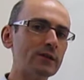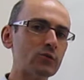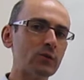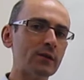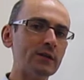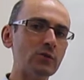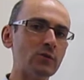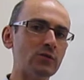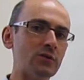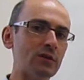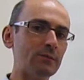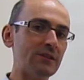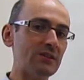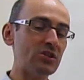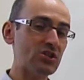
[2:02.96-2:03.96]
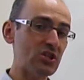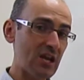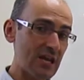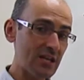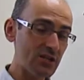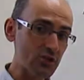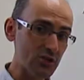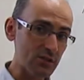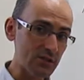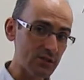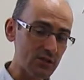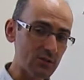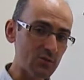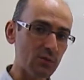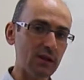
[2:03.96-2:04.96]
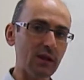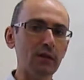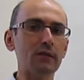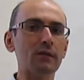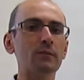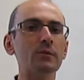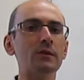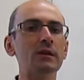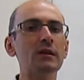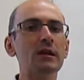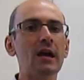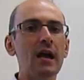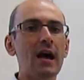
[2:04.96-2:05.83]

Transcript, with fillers: trying to determine changes to the enthalpy